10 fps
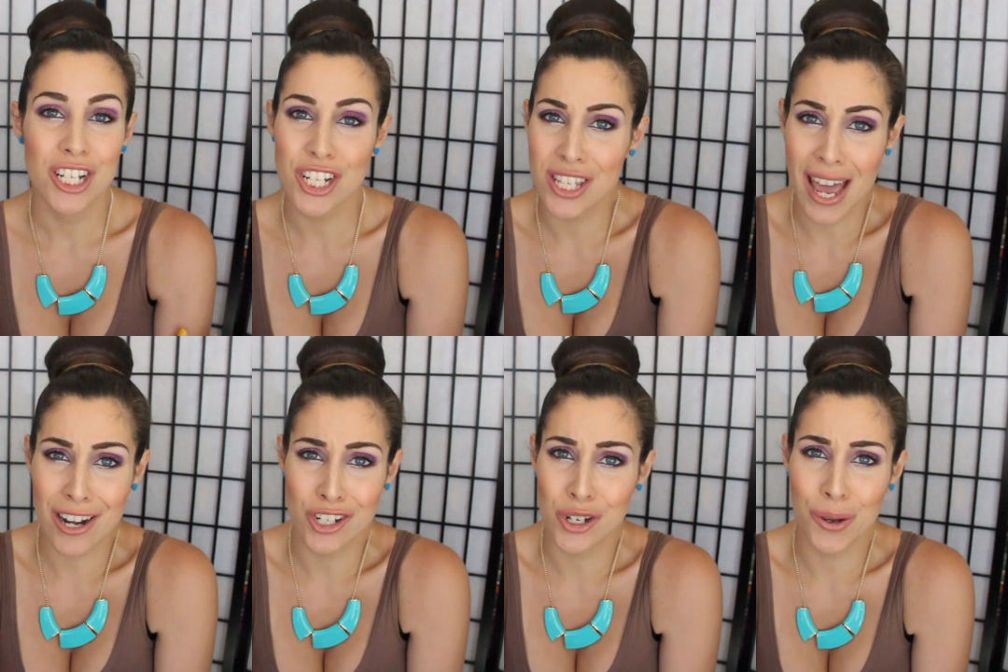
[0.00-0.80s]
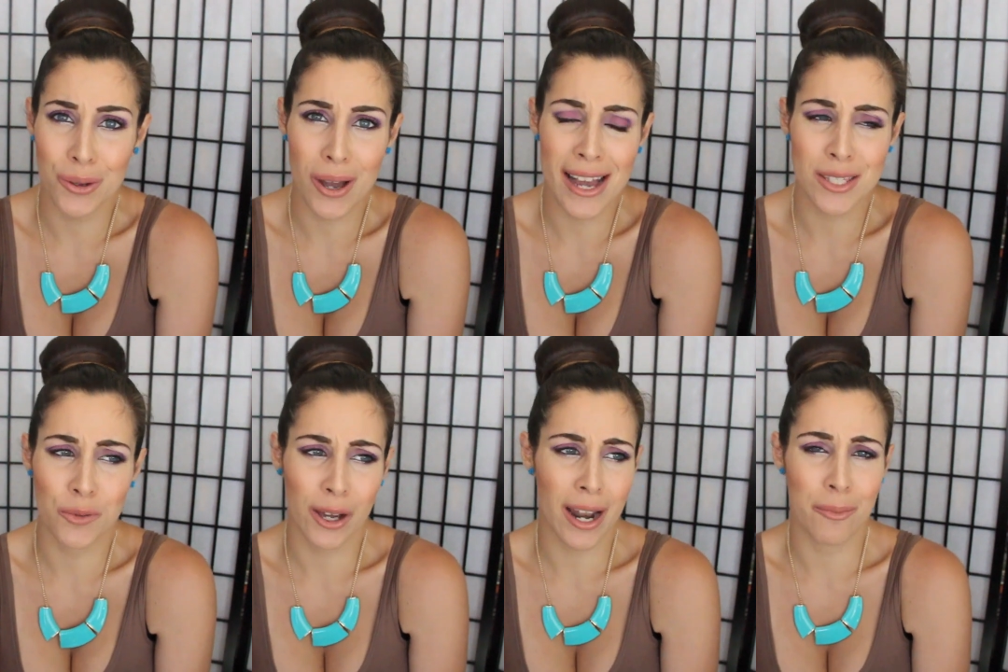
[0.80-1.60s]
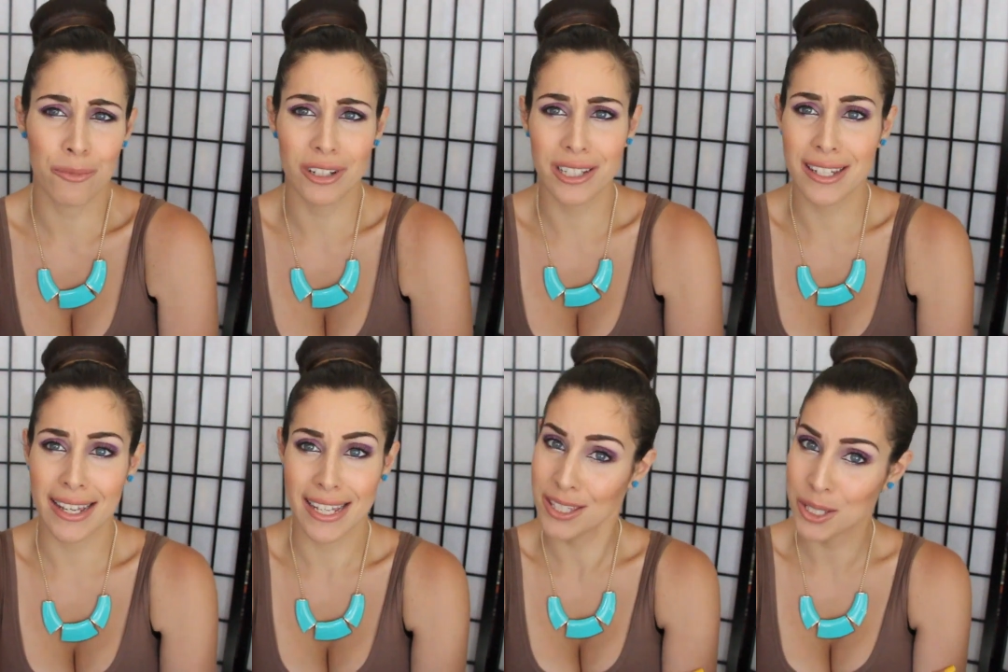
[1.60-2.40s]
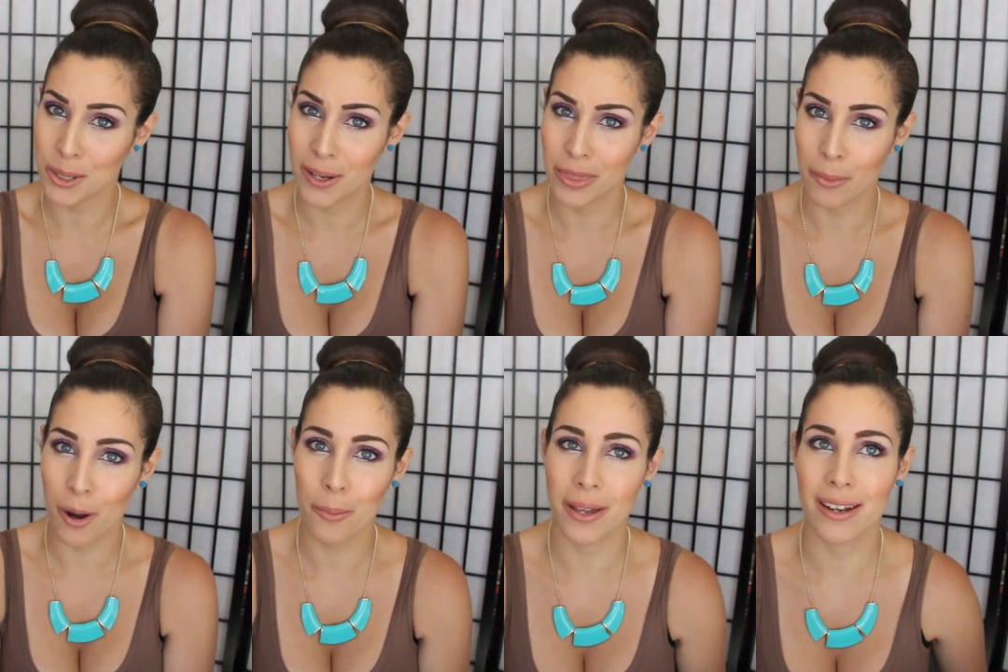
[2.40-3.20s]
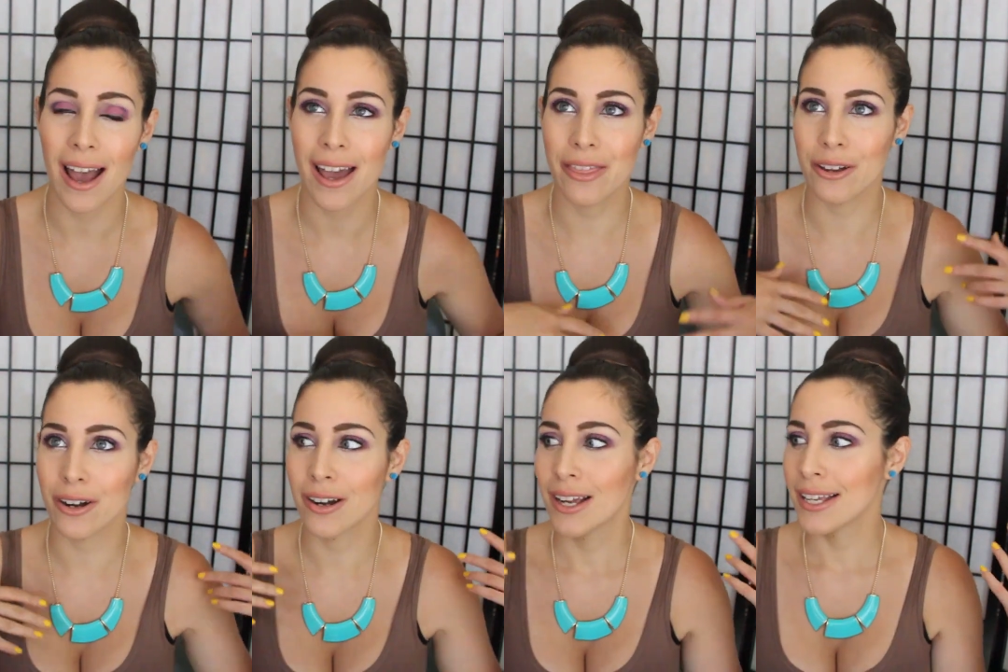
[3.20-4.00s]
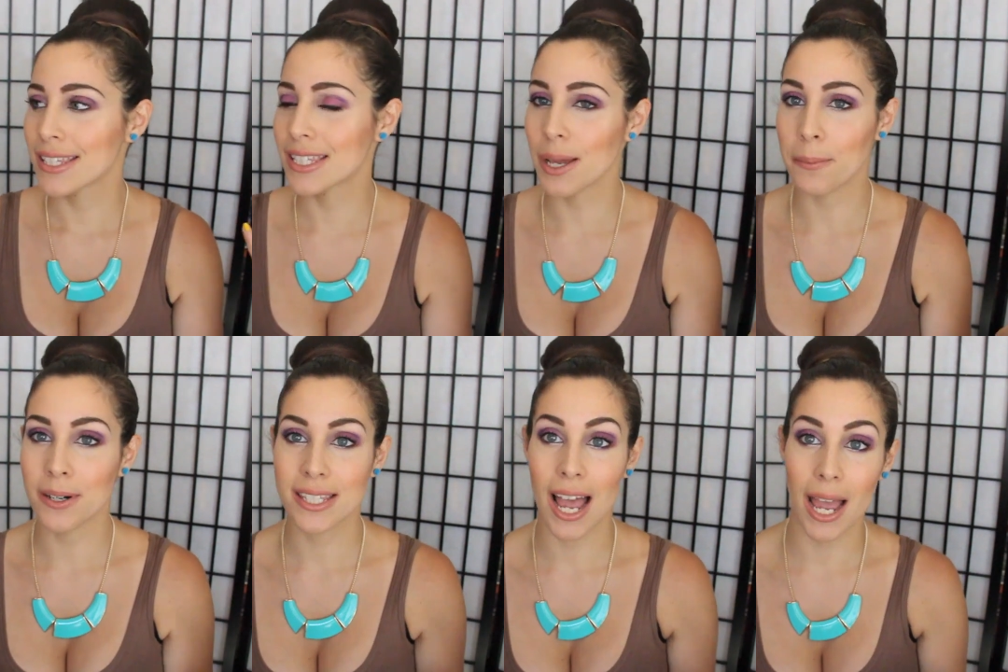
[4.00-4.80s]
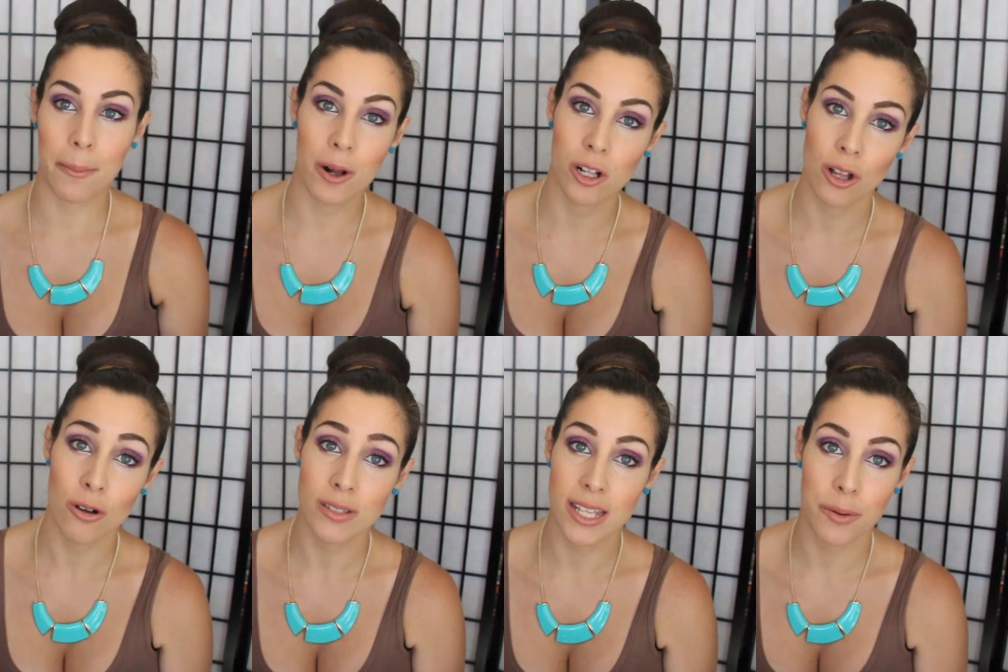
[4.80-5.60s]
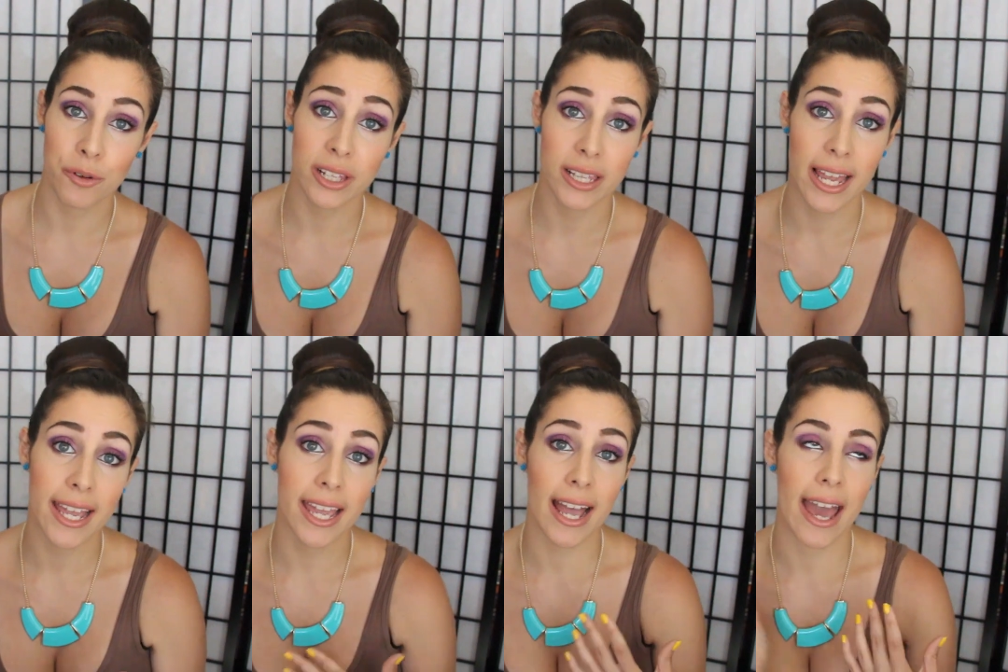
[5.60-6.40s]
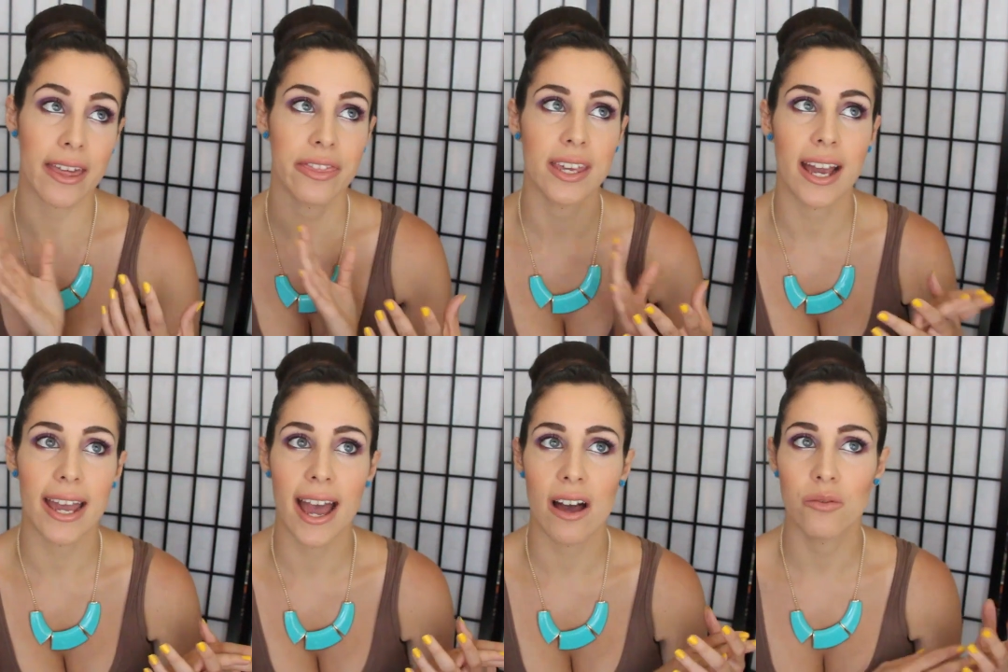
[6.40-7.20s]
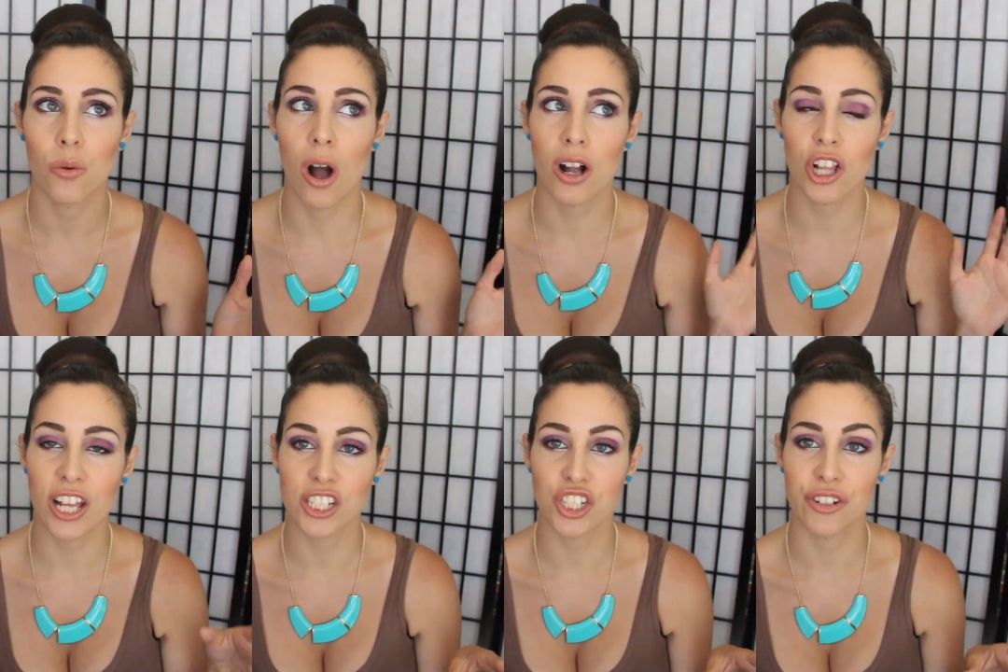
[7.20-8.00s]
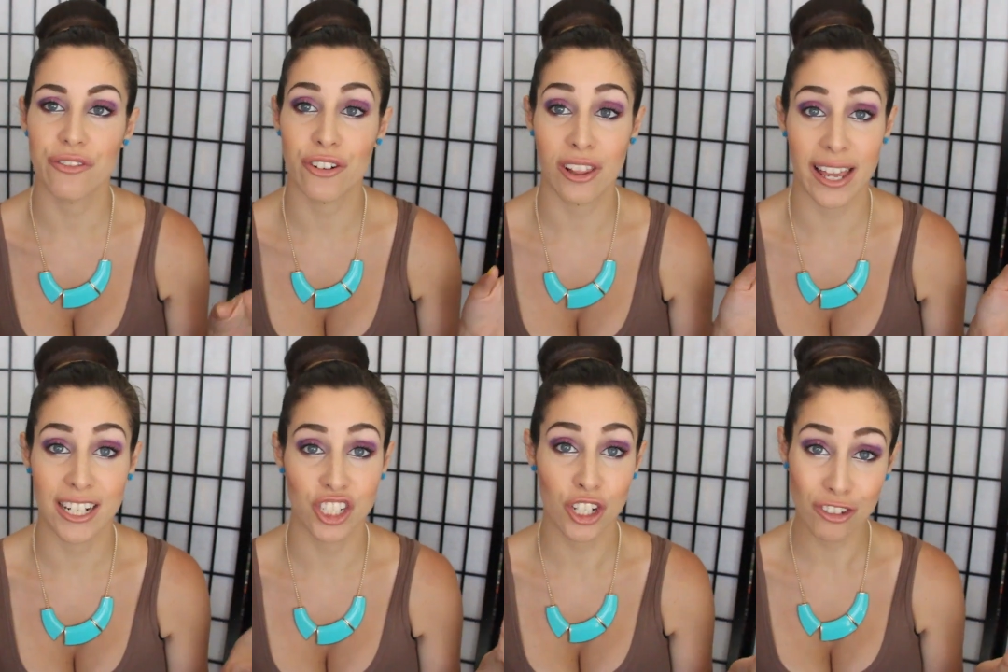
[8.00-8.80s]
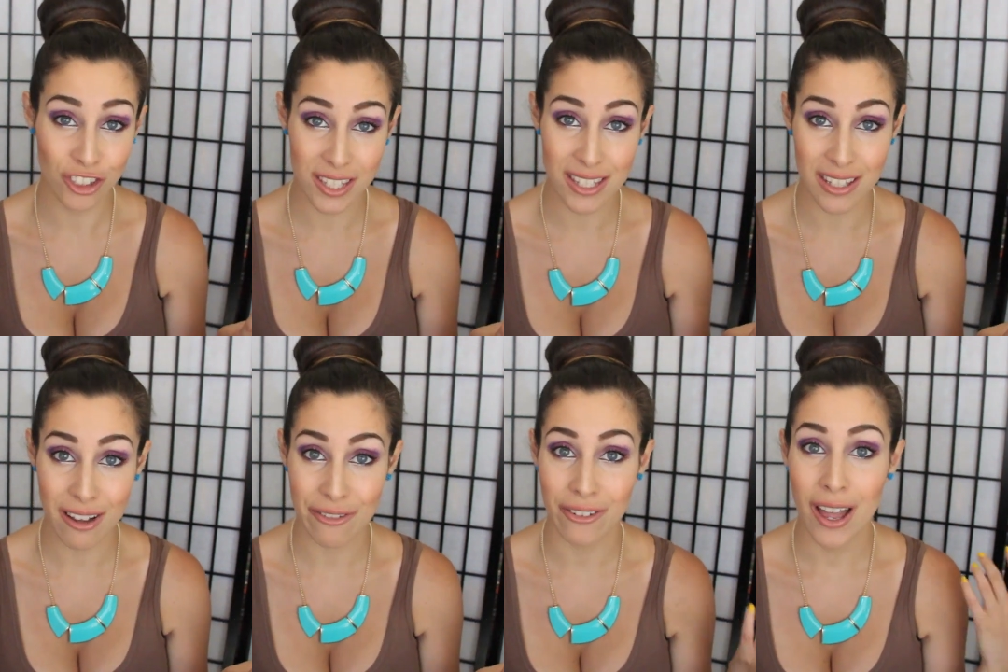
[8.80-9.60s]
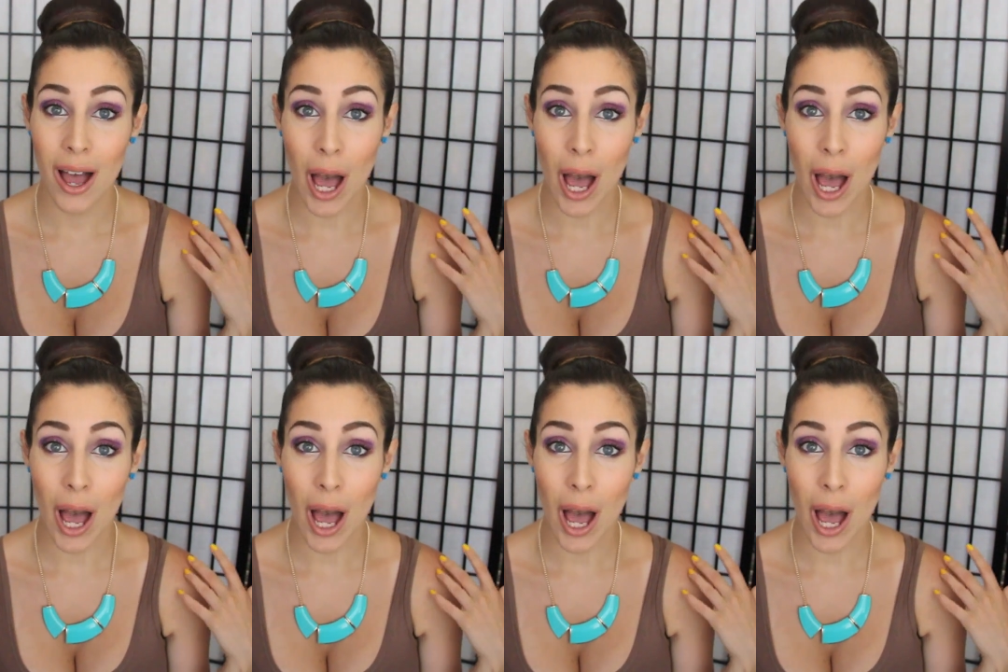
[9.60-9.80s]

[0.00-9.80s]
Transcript: just kind of showing you guys what I'm really into in the moment, either summertime clothes that I'm really liking. I think I have a collection for like children's stuff